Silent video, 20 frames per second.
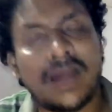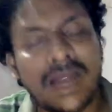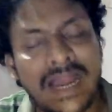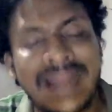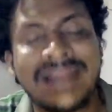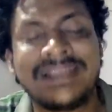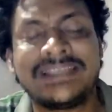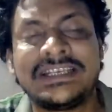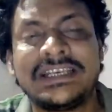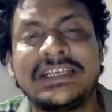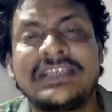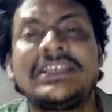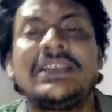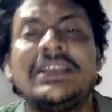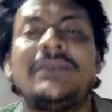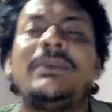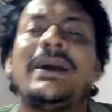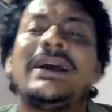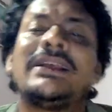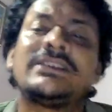
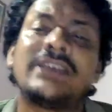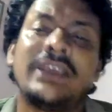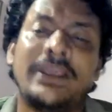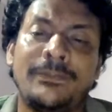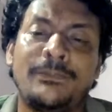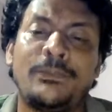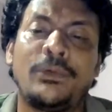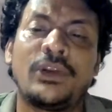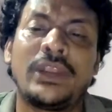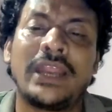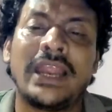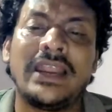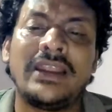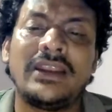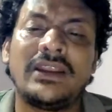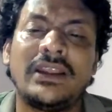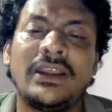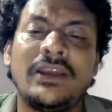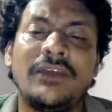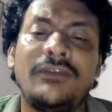adjective as a important,
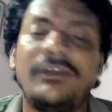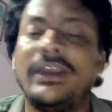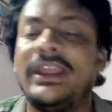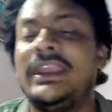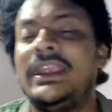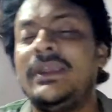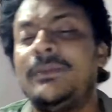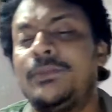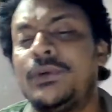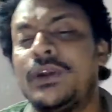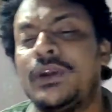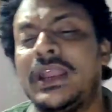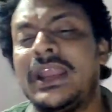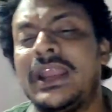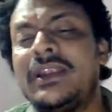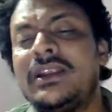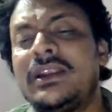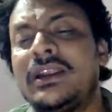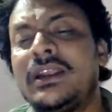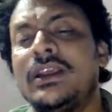very important.